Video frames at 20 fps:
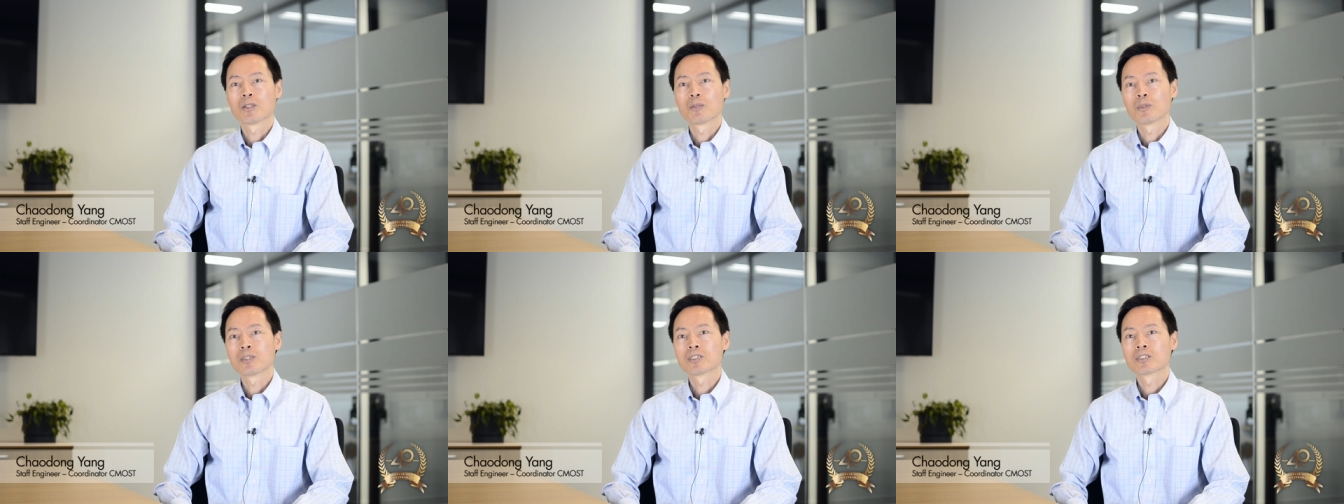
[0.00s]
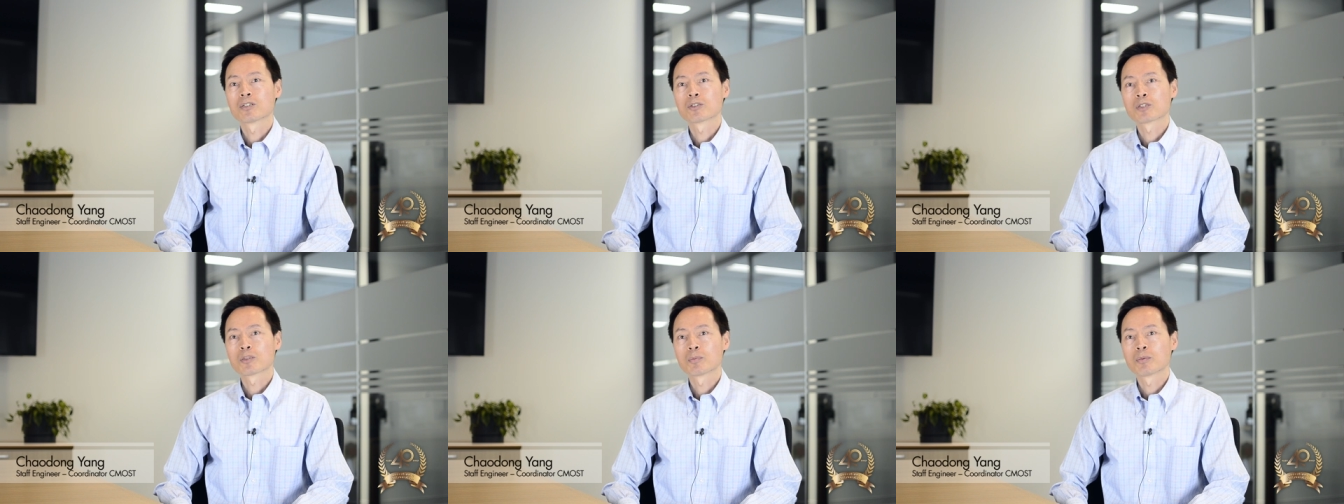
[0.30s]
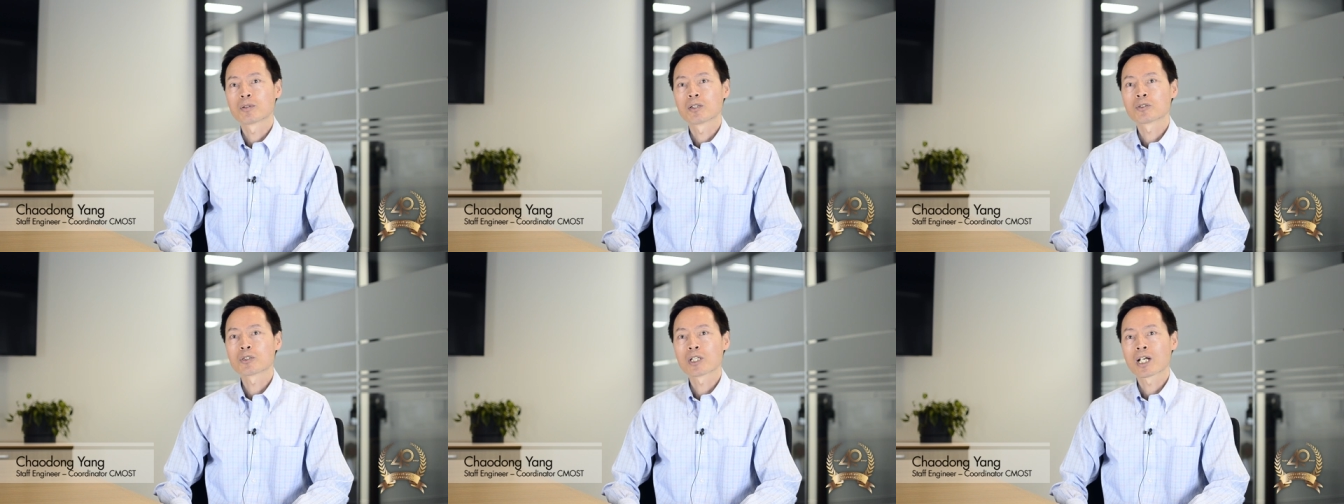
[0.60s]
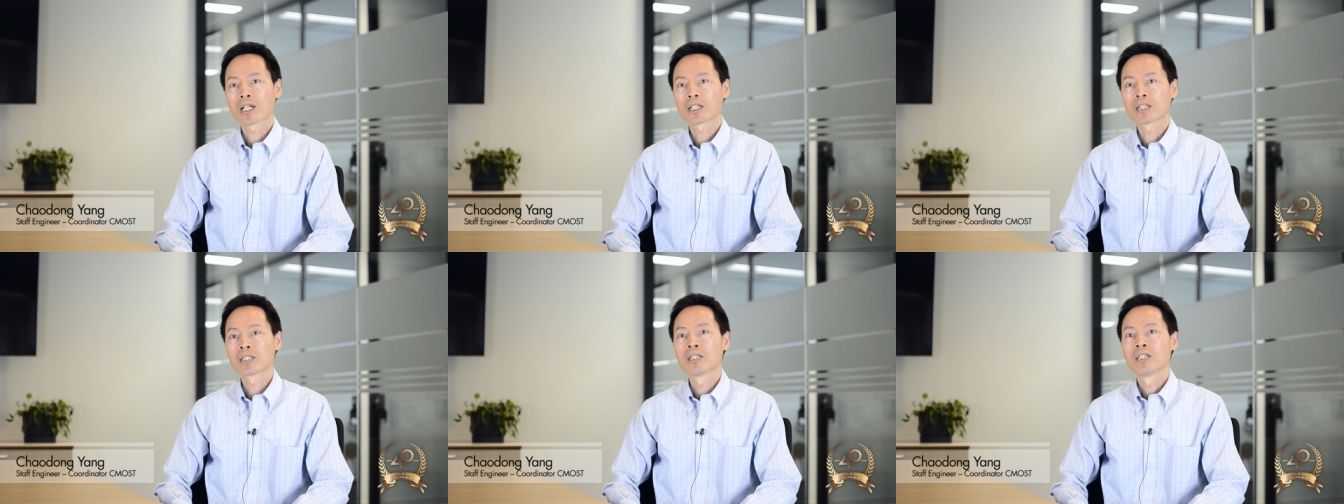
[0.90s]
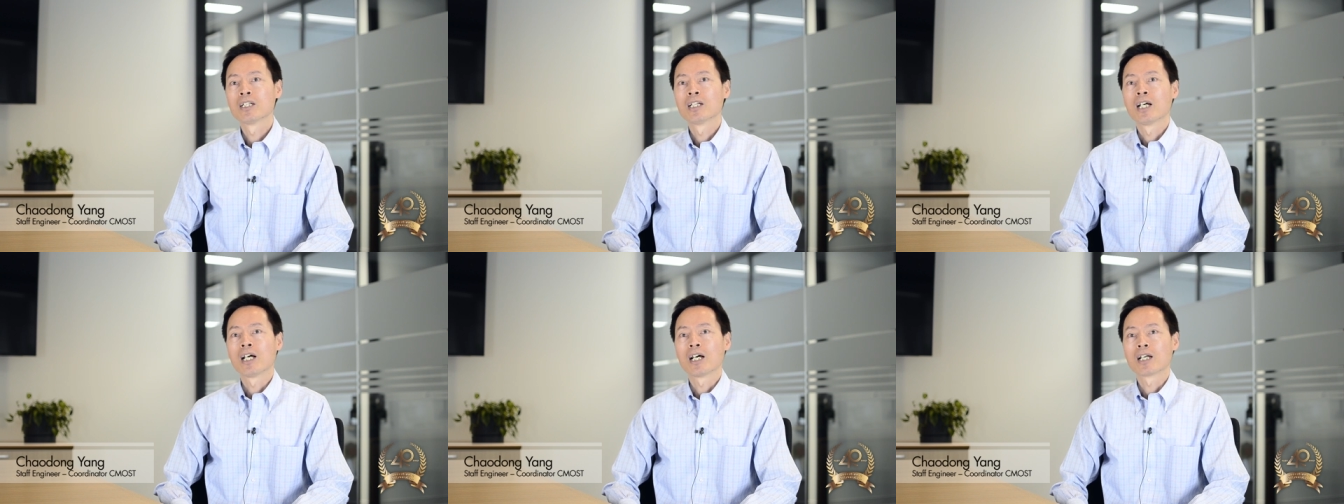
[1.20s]
a research project.
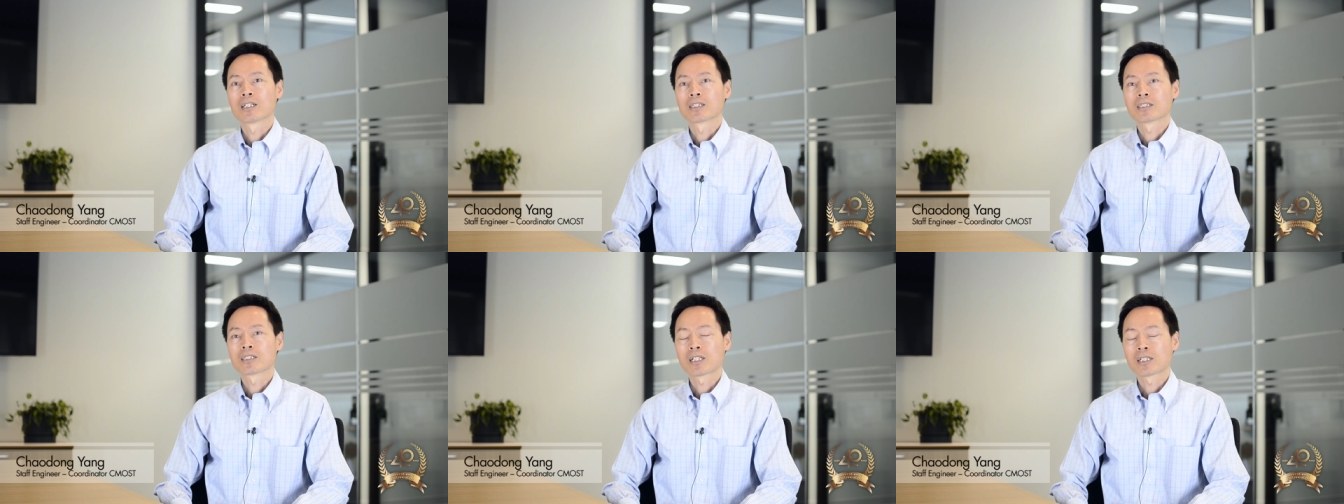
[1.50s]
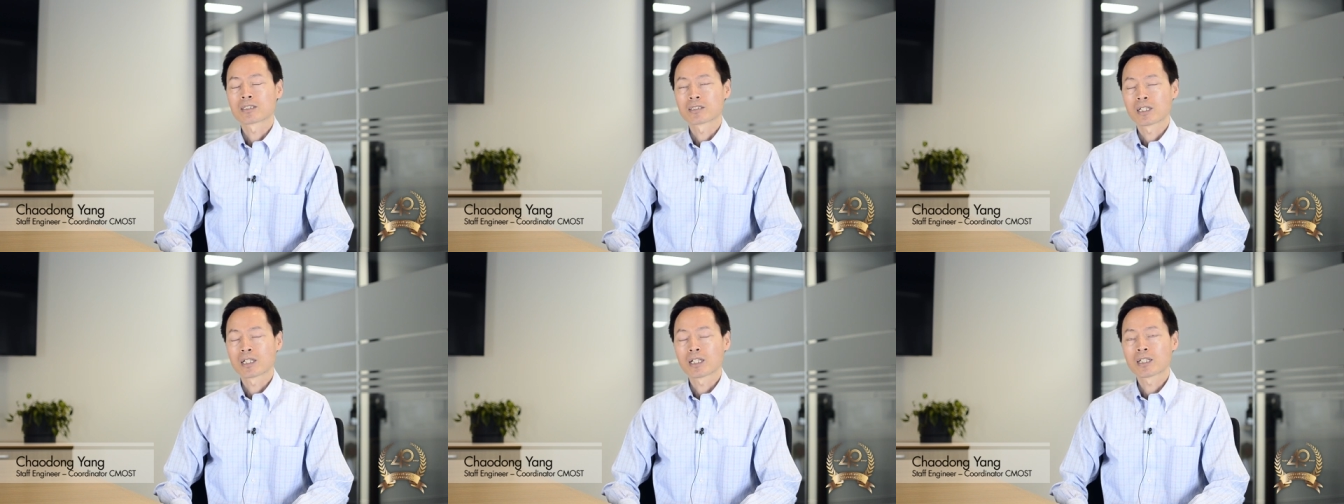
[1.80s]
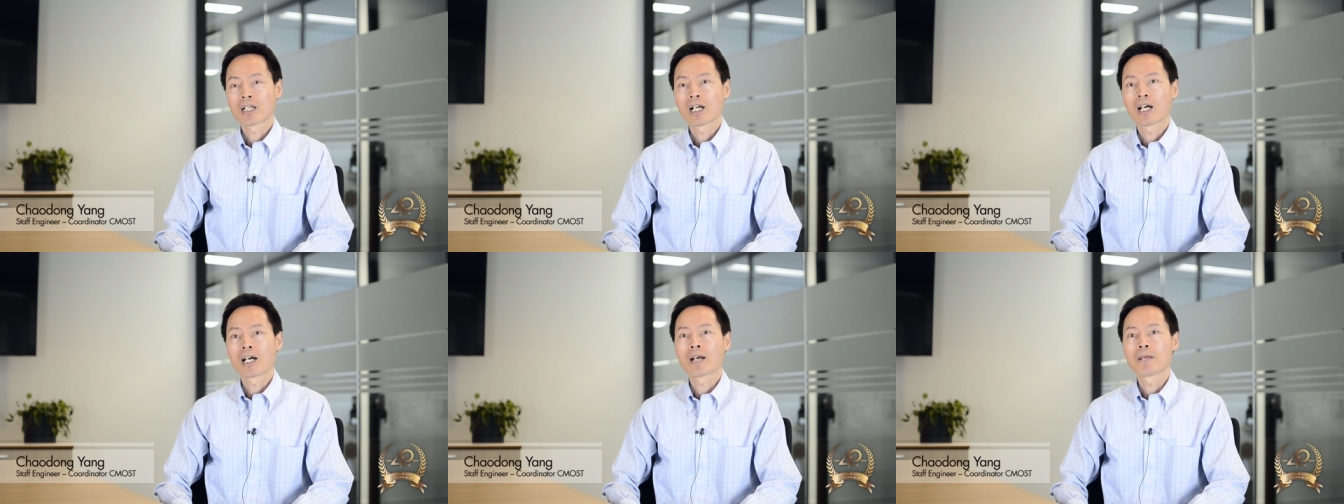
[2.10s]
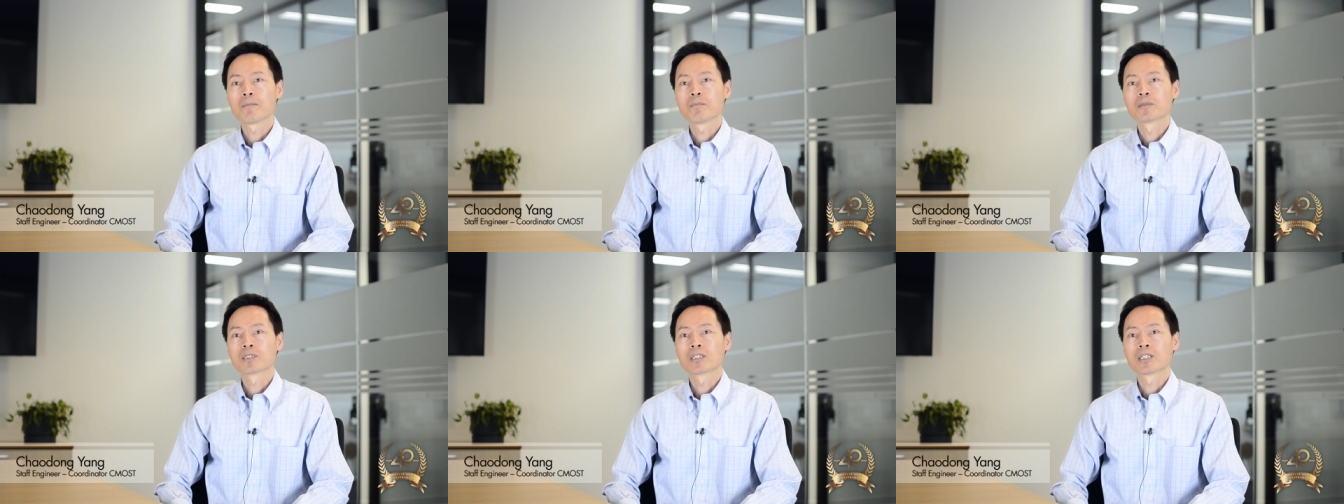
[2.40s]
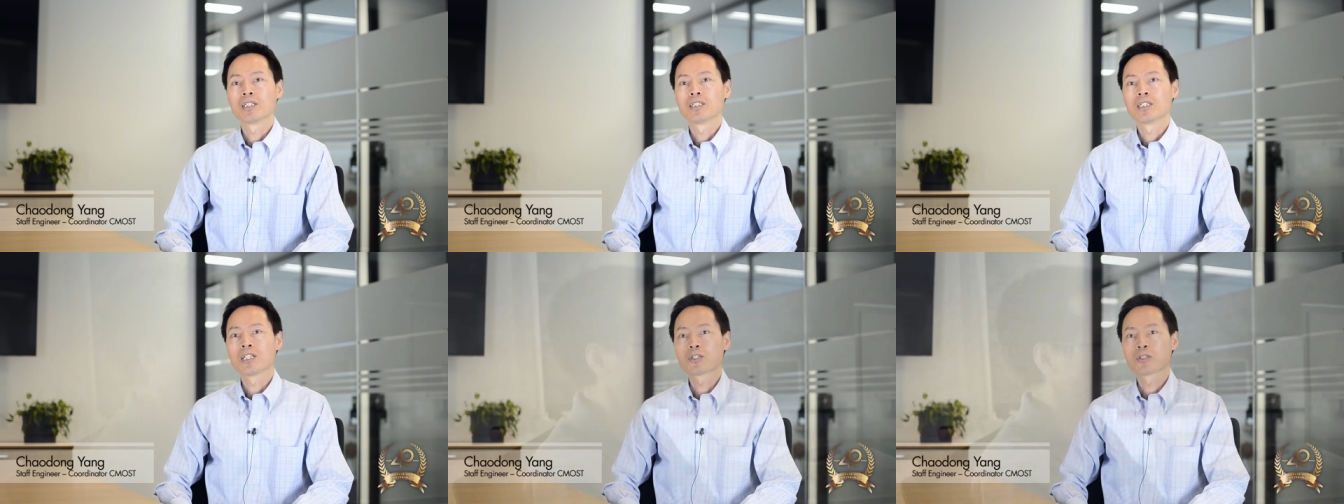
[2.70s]
At that time, the
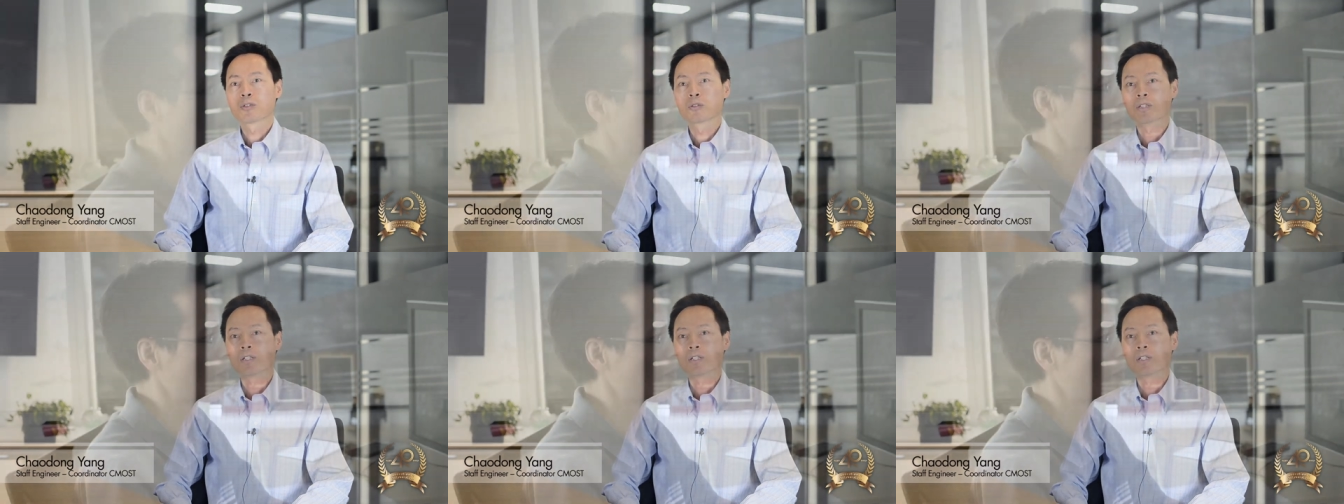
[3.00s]
initial